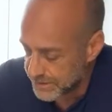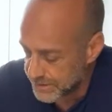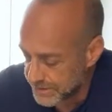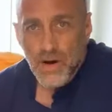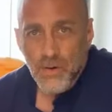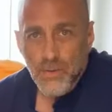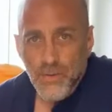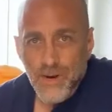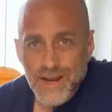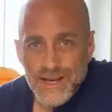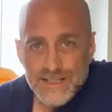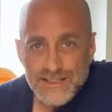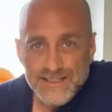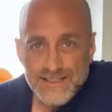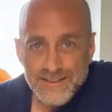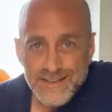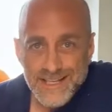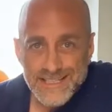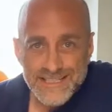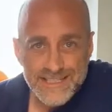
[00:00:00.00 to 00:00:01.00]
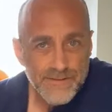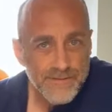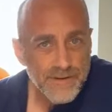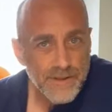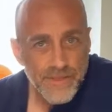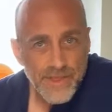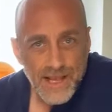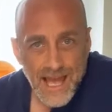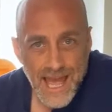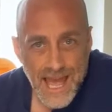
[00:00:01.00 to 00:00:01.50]
All right, so that's
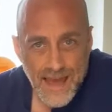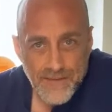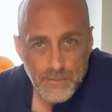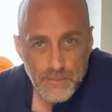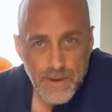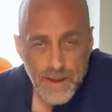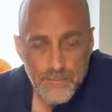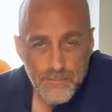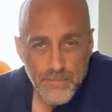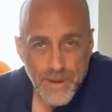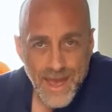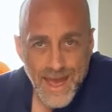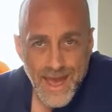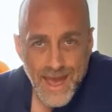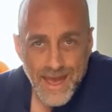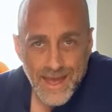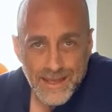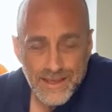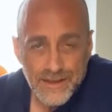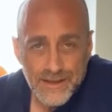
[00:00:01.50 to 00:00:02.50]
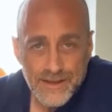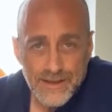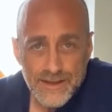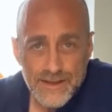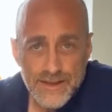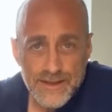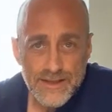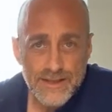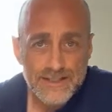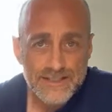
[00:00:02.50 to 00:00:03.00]
everything I have in my bag.
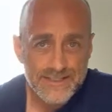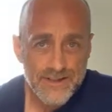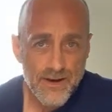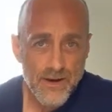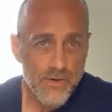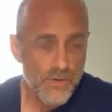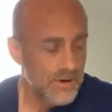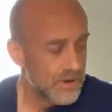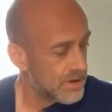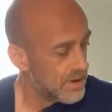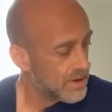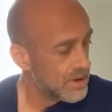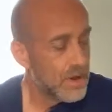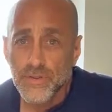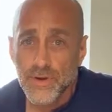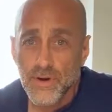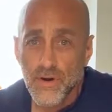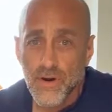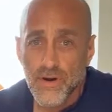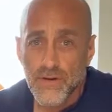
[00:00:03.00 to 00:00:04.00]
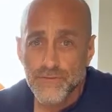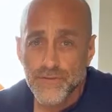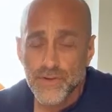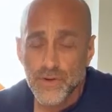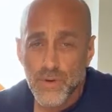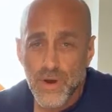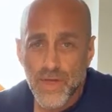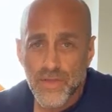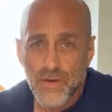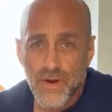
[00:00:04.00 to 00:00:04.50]
So there are a
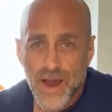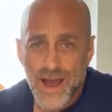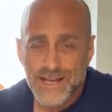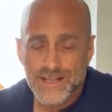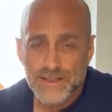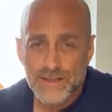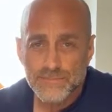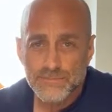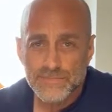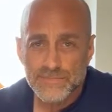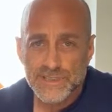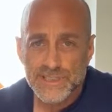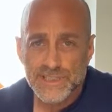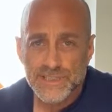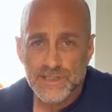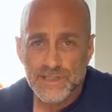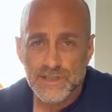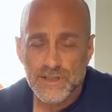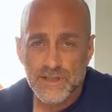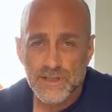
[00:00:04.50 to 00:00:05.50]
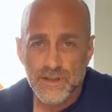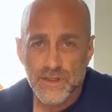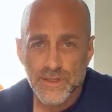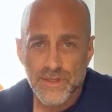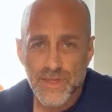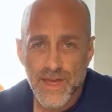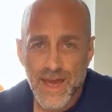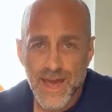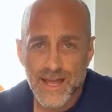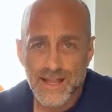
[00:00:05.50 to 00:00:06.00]
few other items
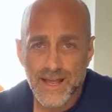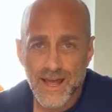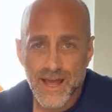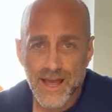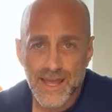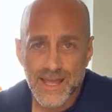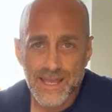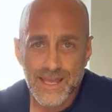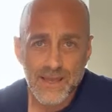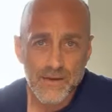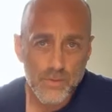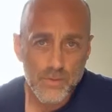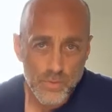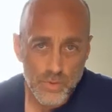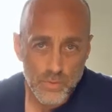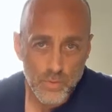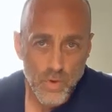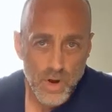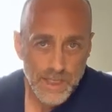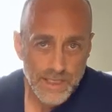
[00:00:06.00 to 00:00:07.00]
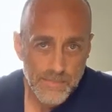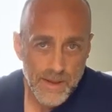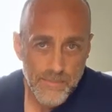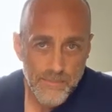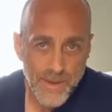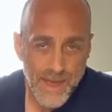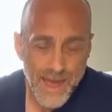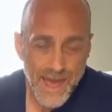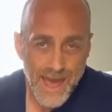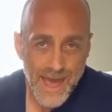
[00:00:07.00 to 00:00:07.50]
that I would want in my
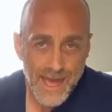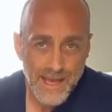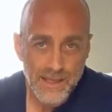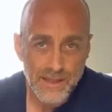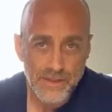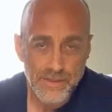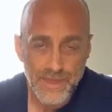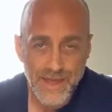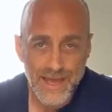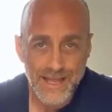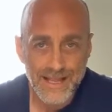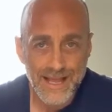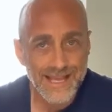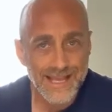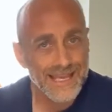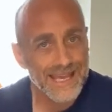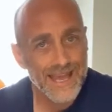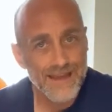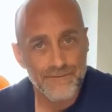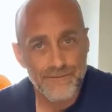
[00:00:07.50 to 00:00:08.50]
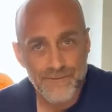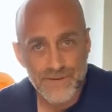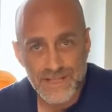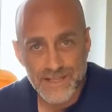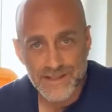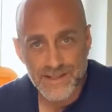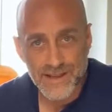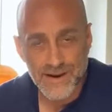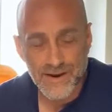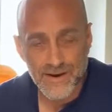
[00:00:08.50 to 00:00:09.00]
bag that I can't fit
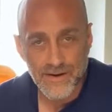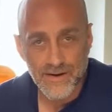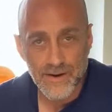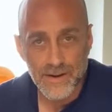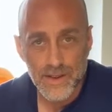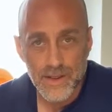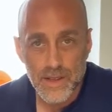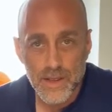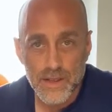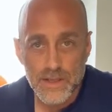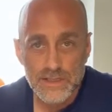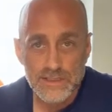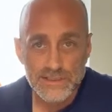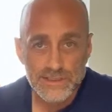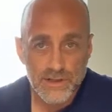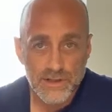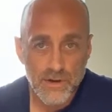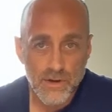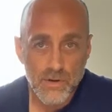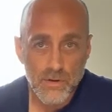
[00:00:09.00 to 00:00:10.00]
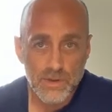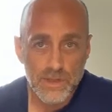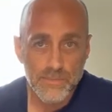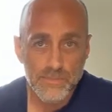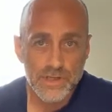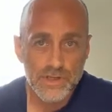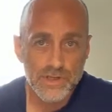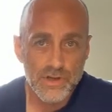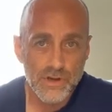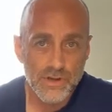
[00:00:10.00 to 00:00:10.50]
in there. So let
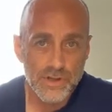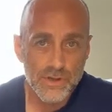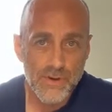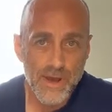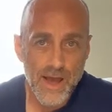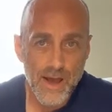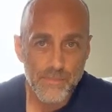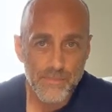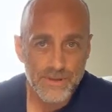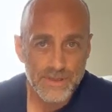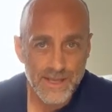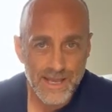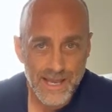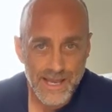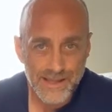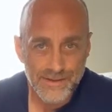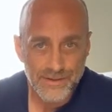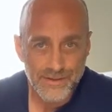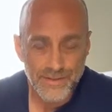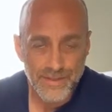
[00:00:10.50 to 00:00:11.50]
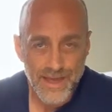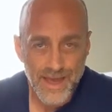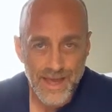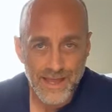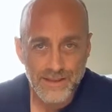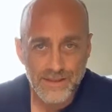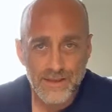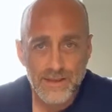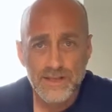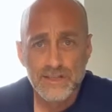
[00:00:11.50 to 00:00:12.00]
me show you how I'm gonna handle
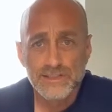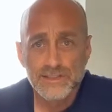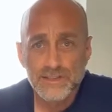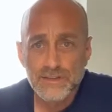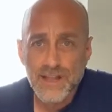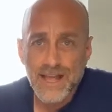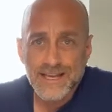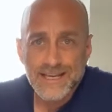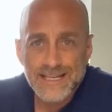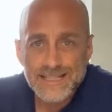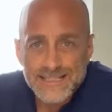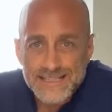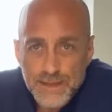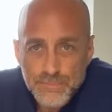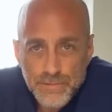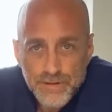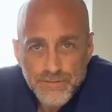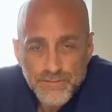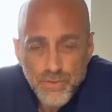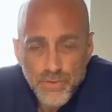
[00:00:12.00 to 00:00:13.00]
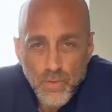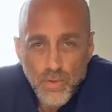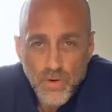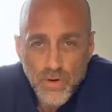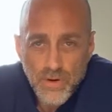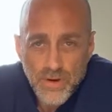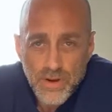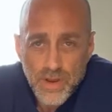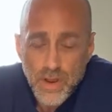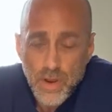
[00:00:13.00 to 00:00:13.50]
that. So like I said
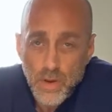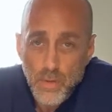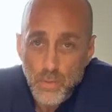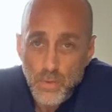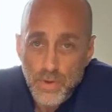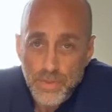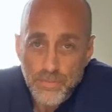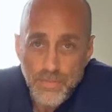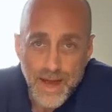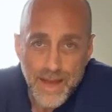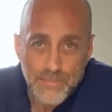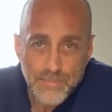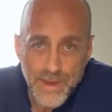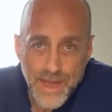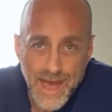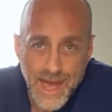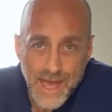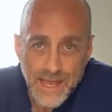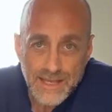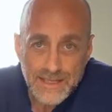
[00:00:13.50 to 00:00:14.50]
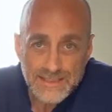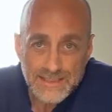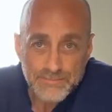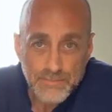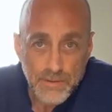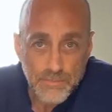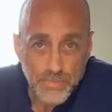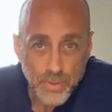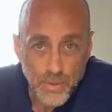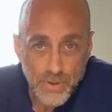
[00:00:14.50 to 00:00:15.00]
before, with my bag, it's
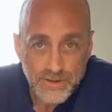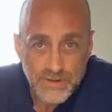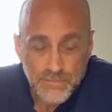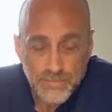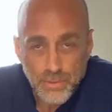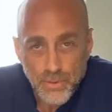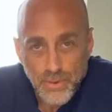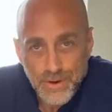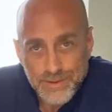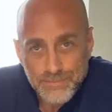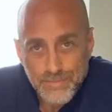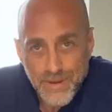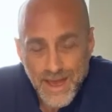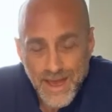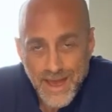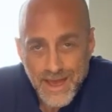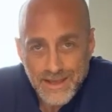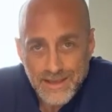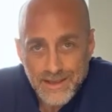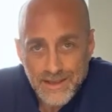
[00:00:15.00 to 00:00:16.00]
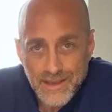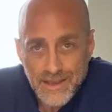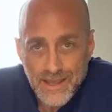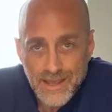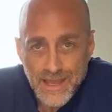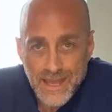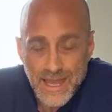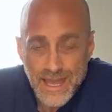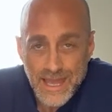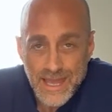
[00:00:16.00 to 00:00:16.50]
my point-to-point bag,
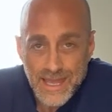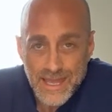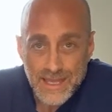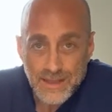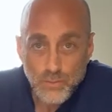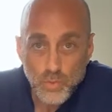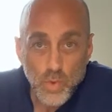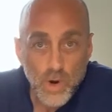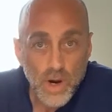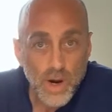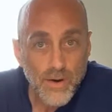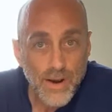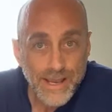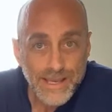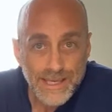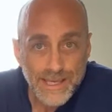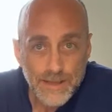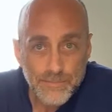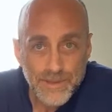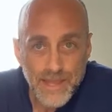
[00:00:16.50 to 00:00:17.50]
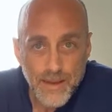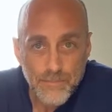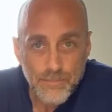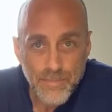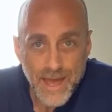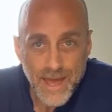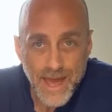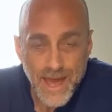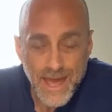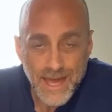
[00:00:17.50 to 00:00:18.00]
and where I keep that
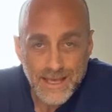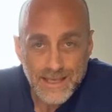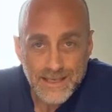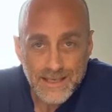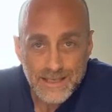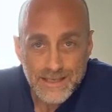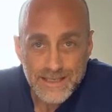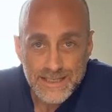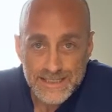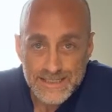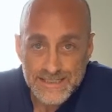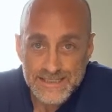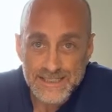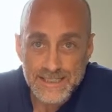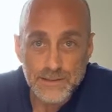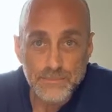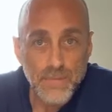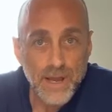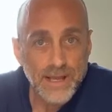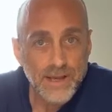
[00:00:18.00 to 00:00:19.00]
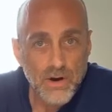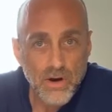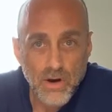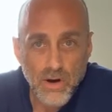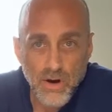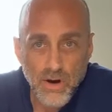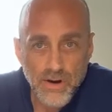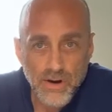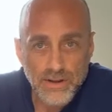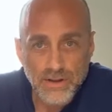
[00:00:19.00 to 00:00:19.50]
bag is in my
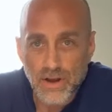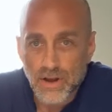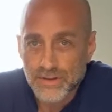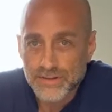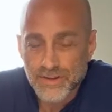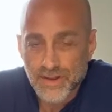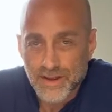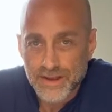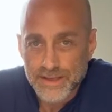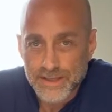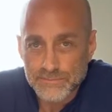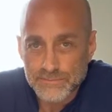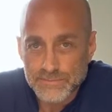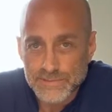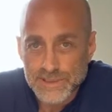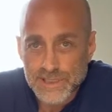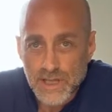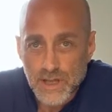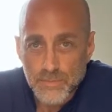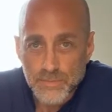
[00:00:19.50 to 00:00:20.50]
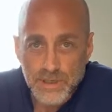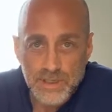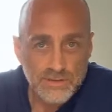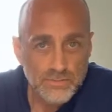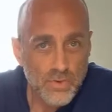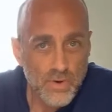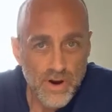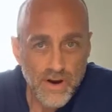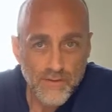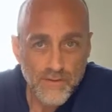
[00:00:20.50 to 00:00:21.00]
car at all times,
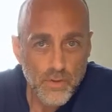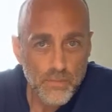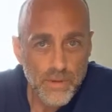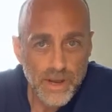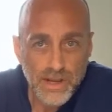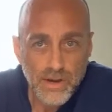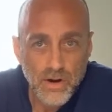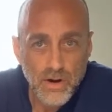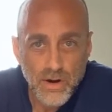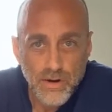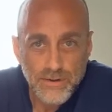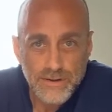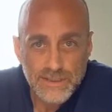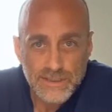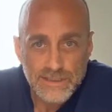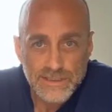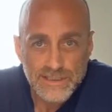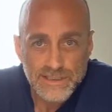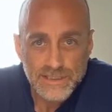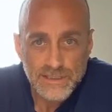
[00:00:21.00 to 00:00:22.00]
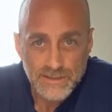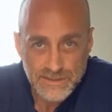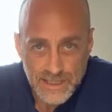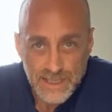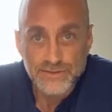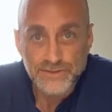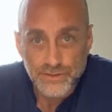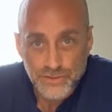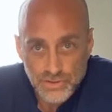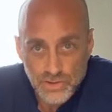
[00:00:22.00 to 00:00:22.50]
because wherever my car is,
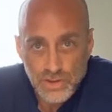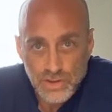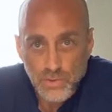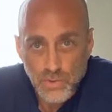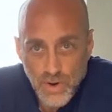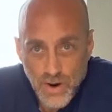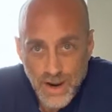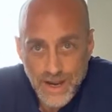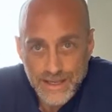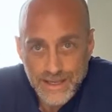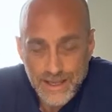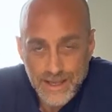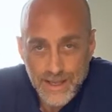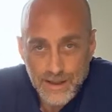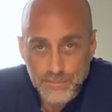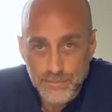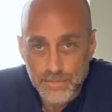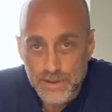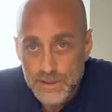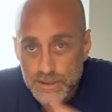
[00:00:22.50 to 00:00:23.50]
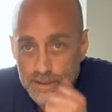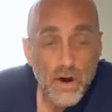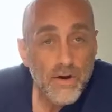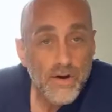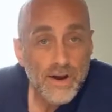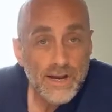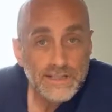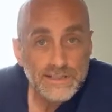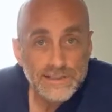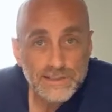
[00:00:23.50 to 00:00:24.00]
that's usually where I am. All
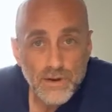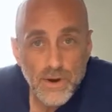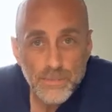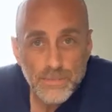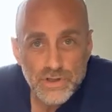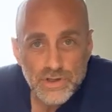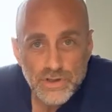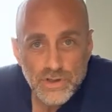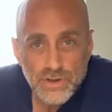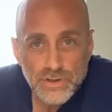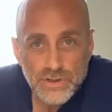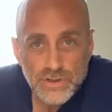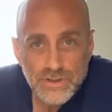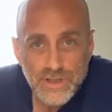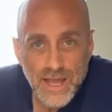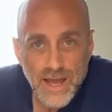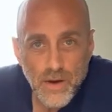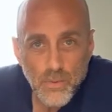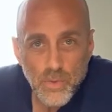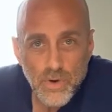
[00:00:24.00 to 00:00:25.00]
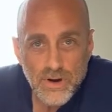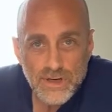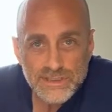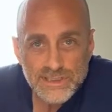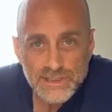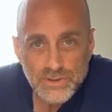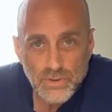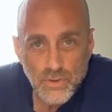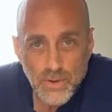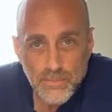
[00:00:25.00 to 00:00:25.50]
right, so I'm gonna show you now where I
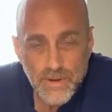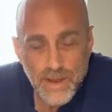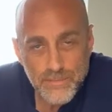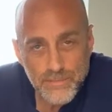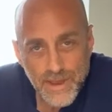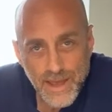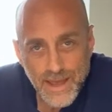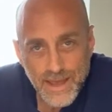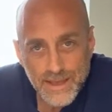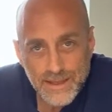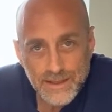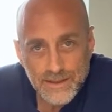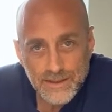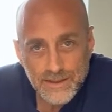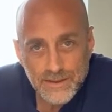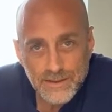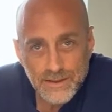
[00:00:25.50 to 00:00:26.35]
store my bag.